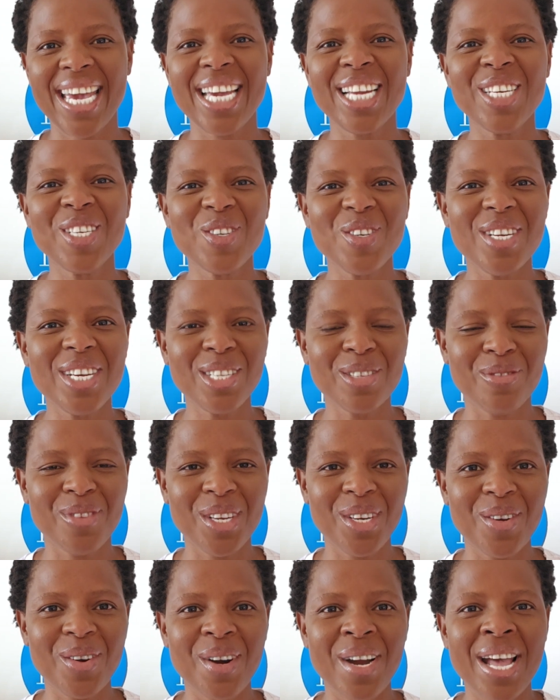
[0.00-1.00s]
In today's
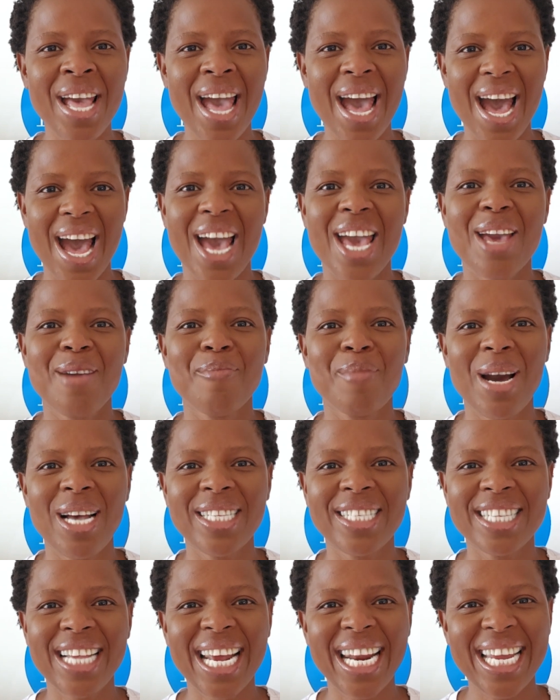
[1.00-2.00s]
video, I am
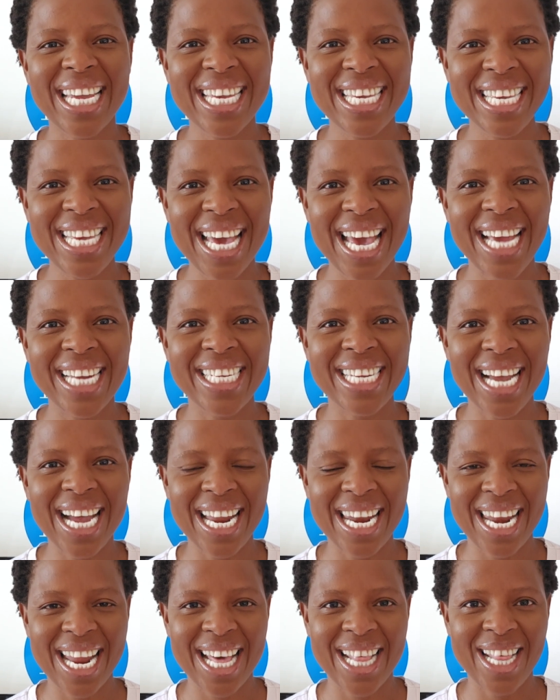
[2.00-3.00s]
answering yet
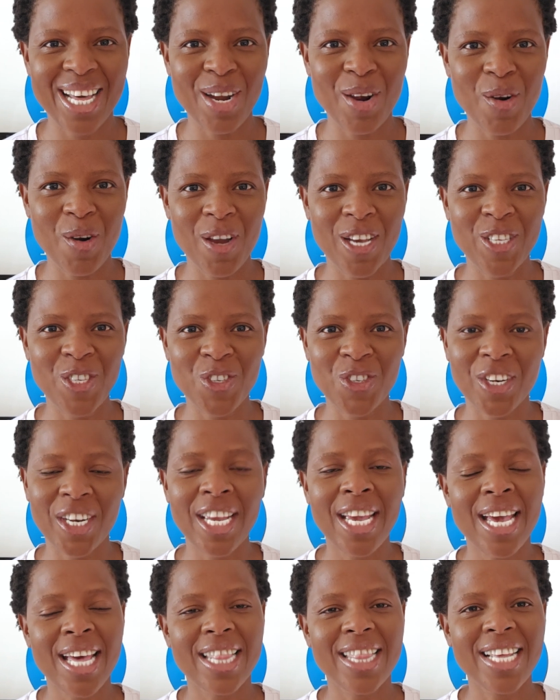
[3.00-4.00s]
another question.
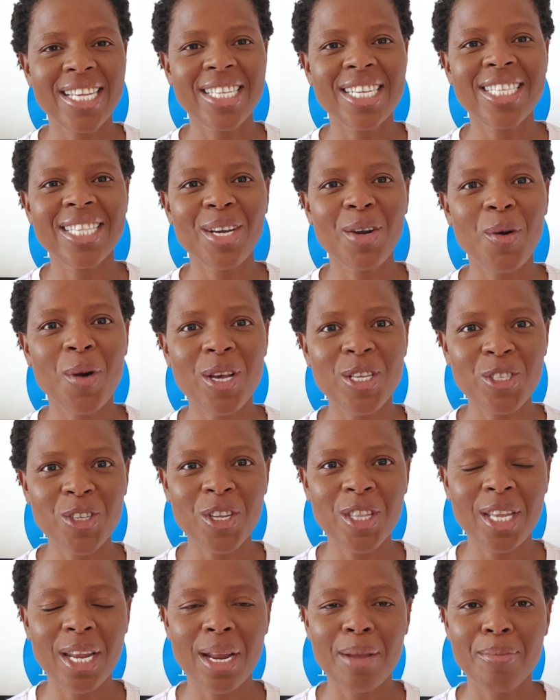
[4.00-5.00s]
This is the
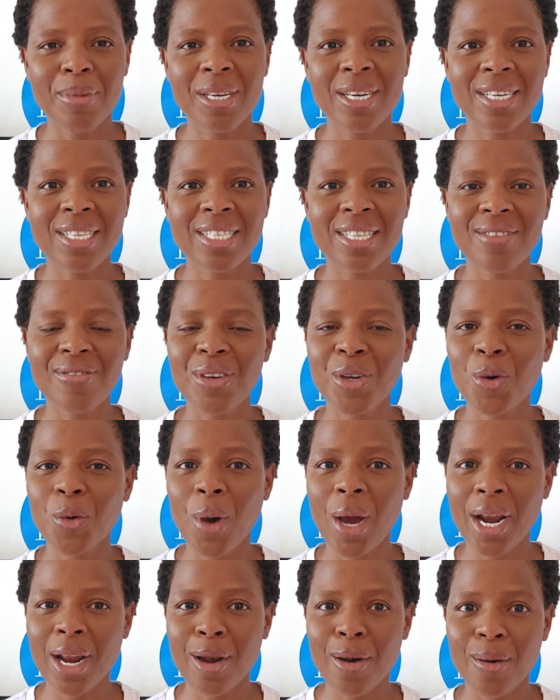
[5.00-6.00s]
question that I've been receiving
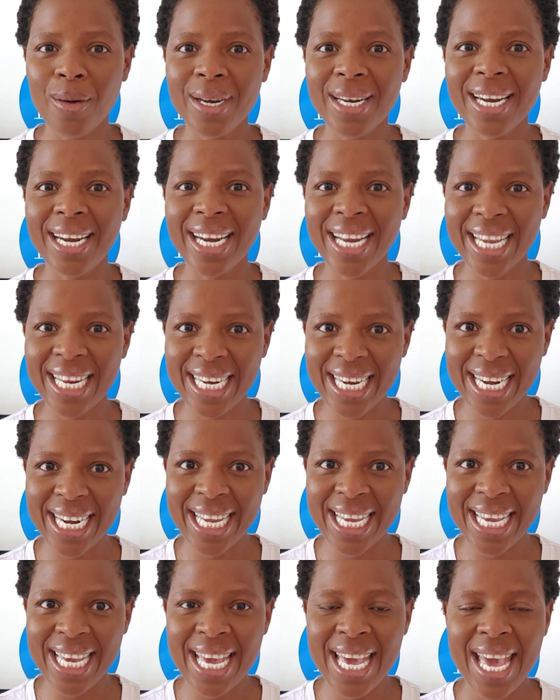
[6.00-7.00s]
quite a lot
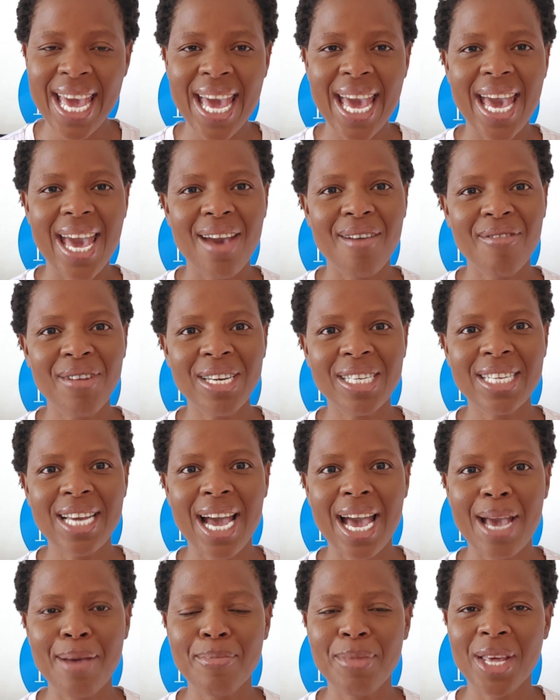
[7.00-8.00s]
lately. Every
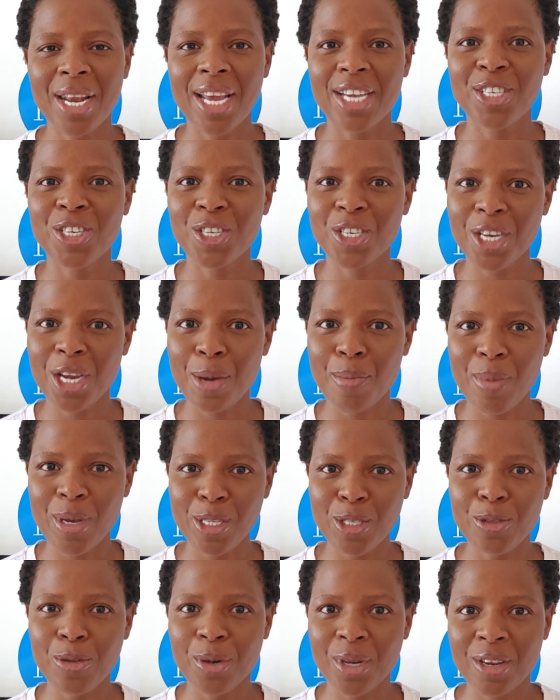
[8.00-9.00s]
time that I share my
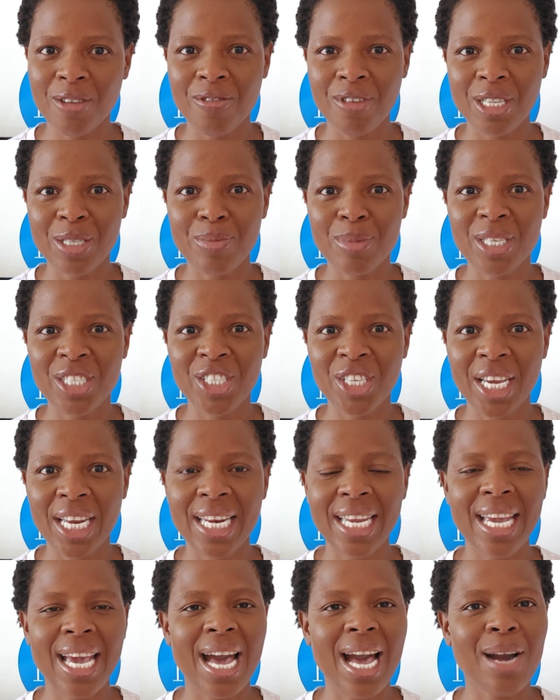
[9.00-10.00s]
stock investment
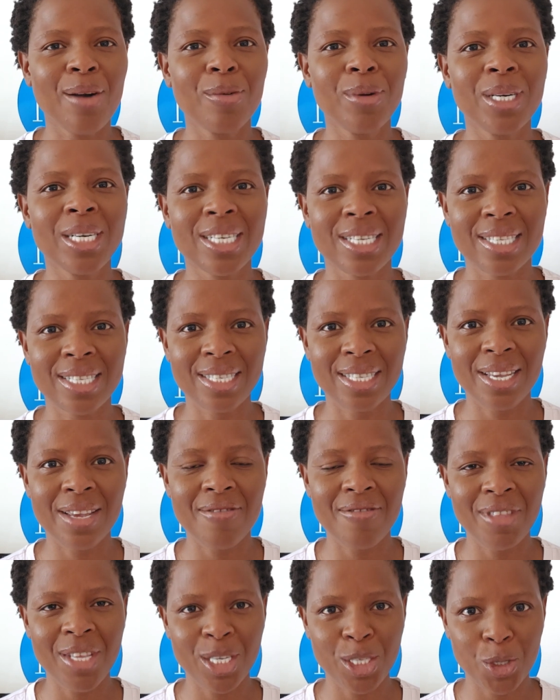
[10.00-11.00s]
journey, I will
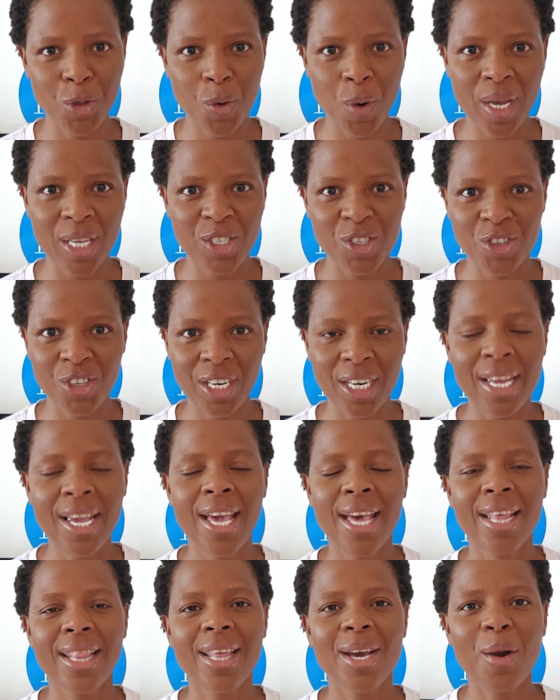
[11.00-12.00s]
receive this question.
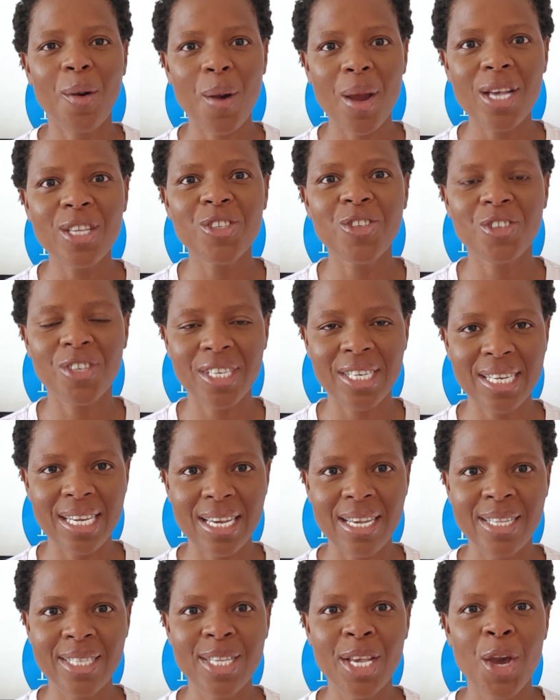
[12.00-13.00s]
The question
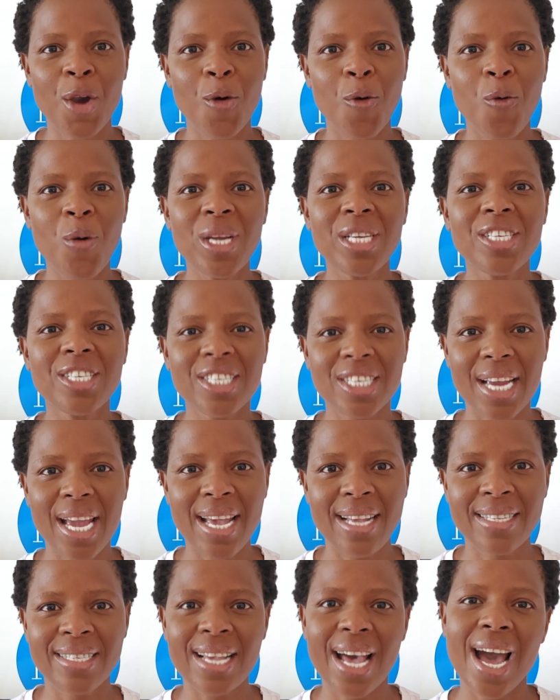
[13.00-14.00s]
is, which
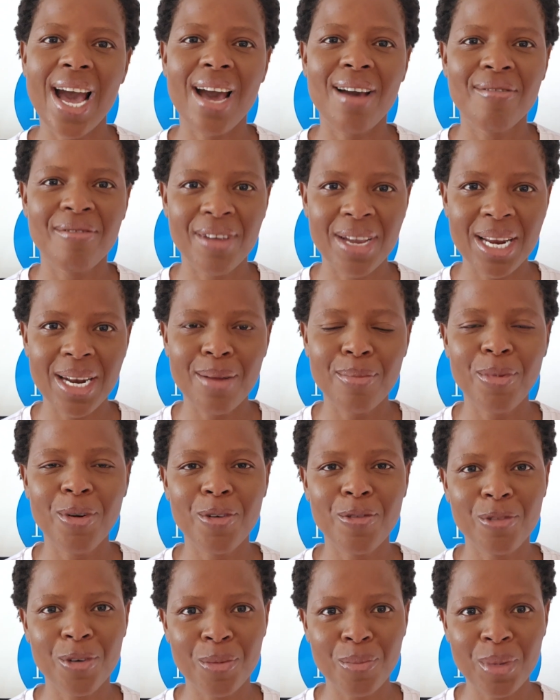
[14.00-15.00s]
shares are available
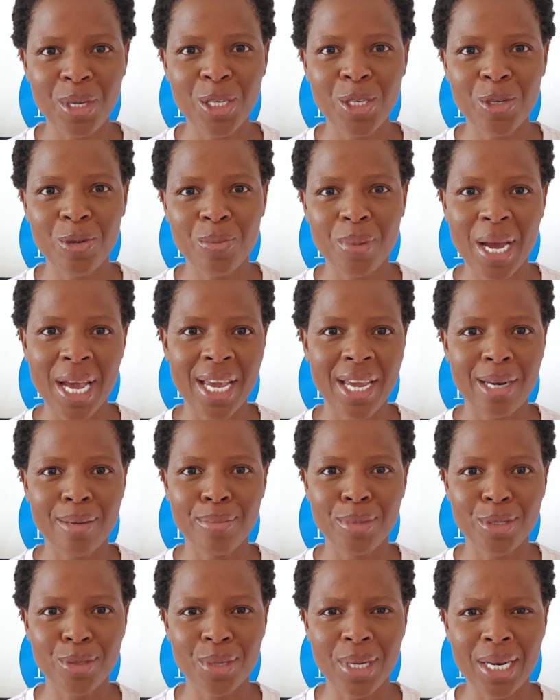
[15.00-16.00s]
for me to buy in
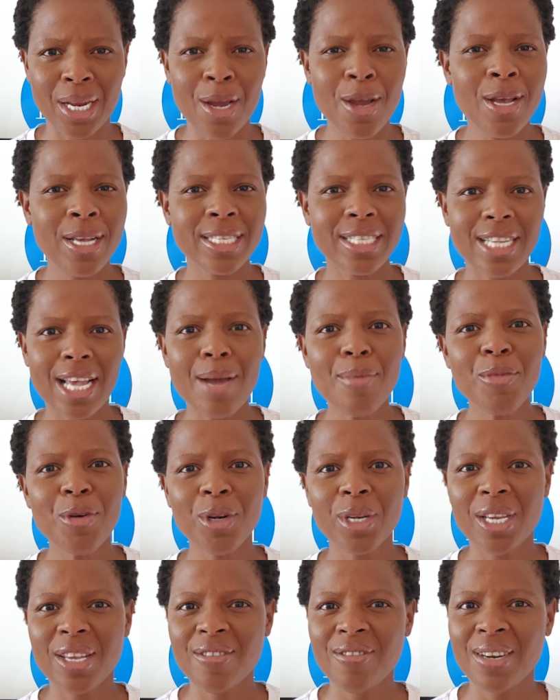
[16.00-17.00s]
Botswana? Some
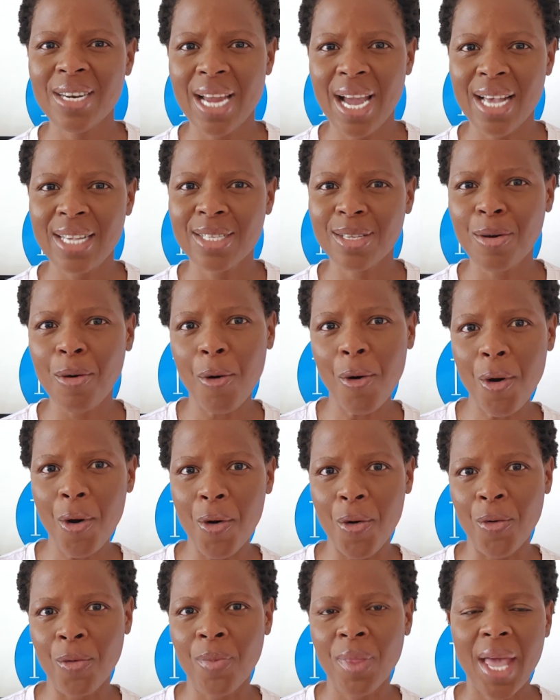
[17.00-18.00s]
will even ask,
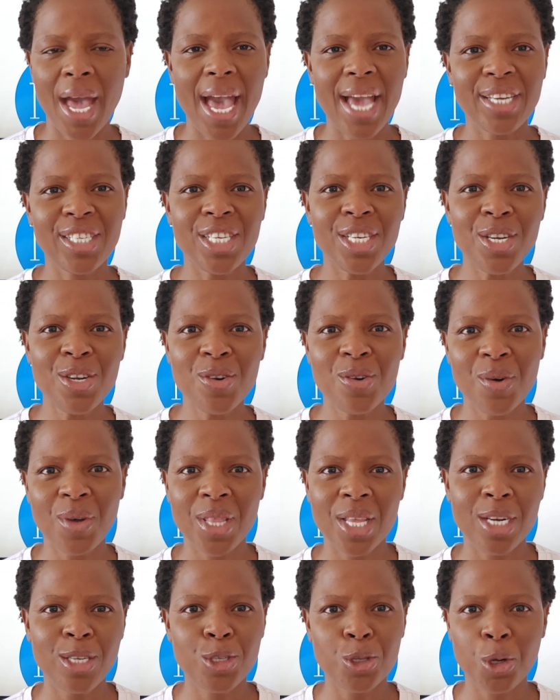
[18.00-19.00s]
oh, I didn't know
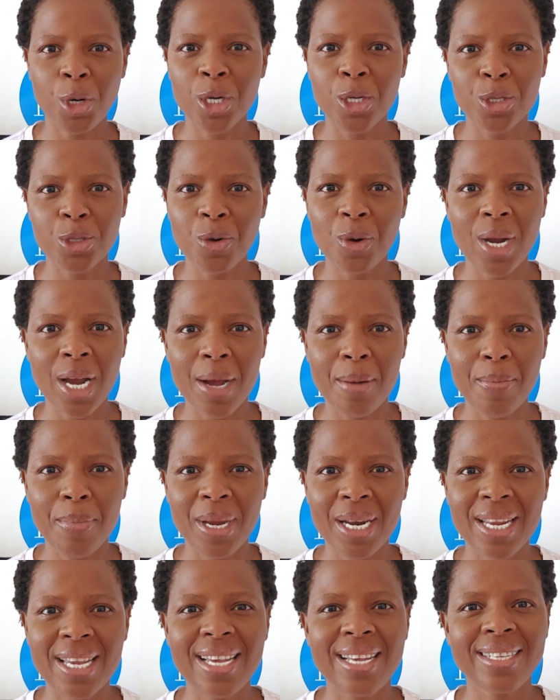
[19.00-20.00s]
that so-and-so
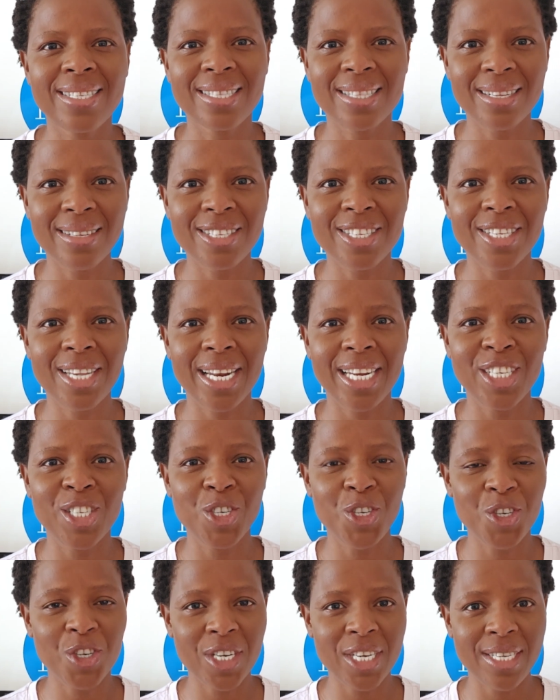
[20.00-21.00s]
company is still selling
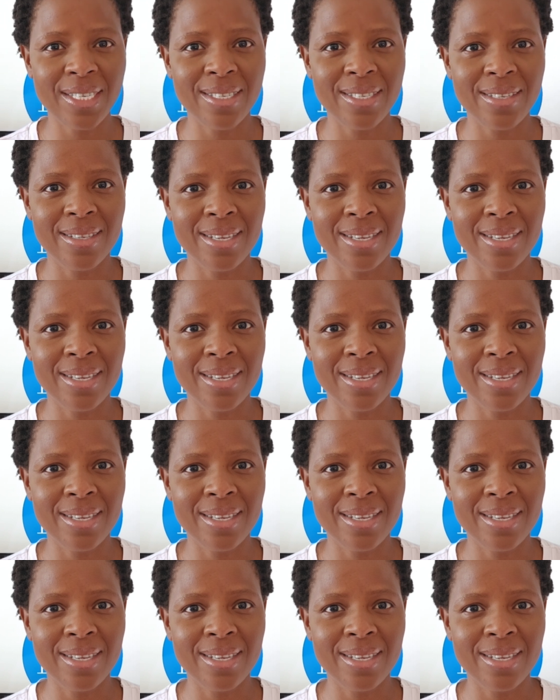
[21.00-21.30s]
shares.